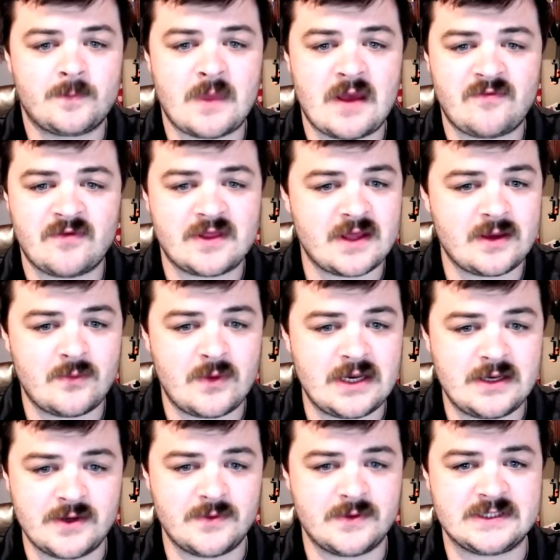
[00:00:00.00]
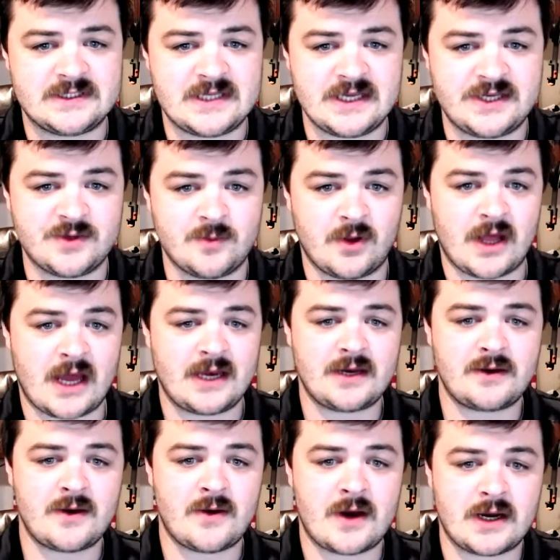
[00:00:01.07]
Everything we do is teachable. I
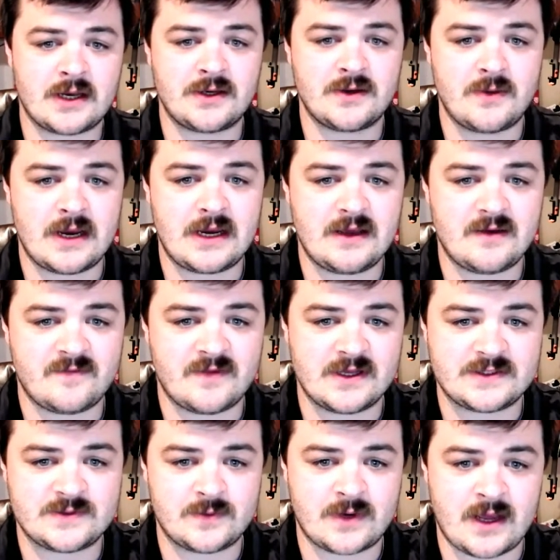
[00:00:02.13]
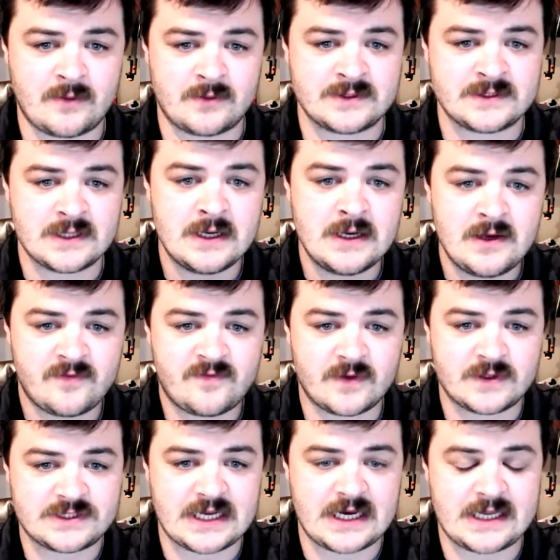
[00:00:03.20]
didn't know how to do any of this when I was
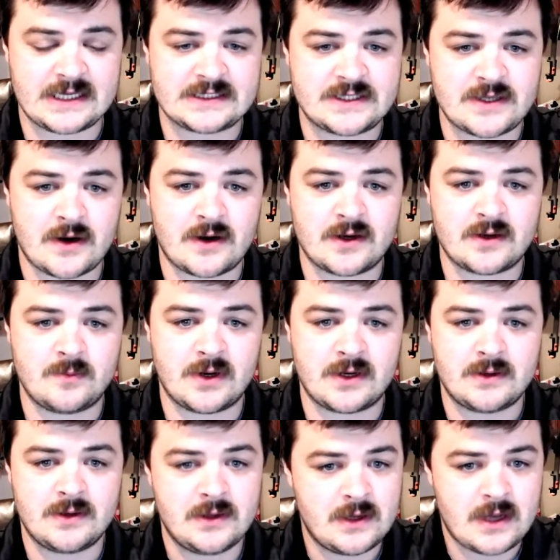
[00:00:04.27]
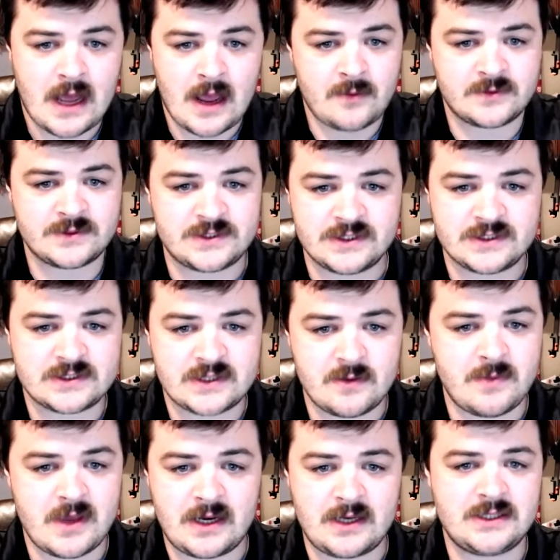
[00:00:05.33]
first getting started, but I was just
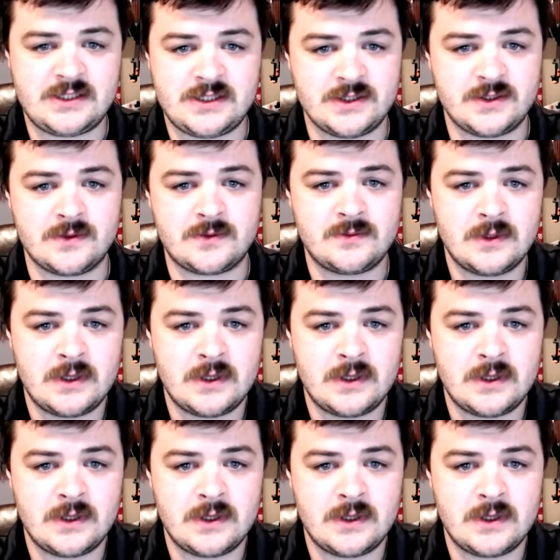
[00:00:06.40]
committed to